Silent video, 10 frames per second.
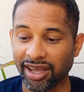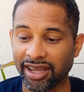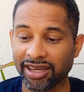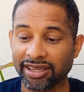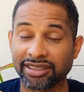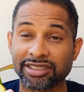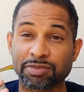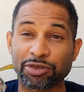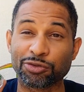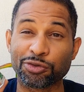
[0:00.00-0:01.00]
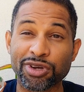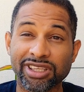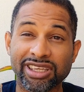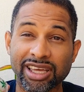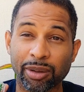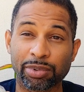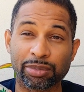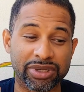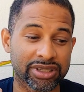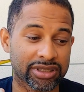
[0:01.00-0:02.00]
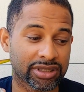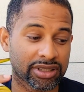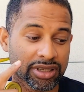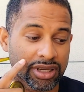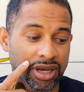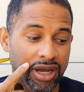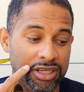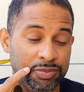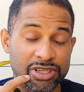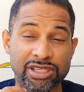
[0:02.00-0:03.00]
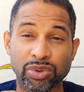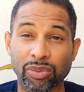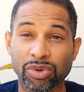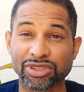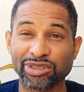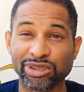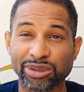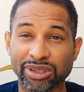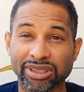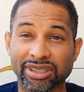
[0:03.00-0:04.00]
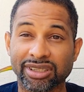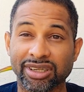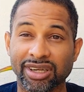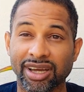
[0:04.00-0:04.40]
and it's been really helping me, especially when I went to New York,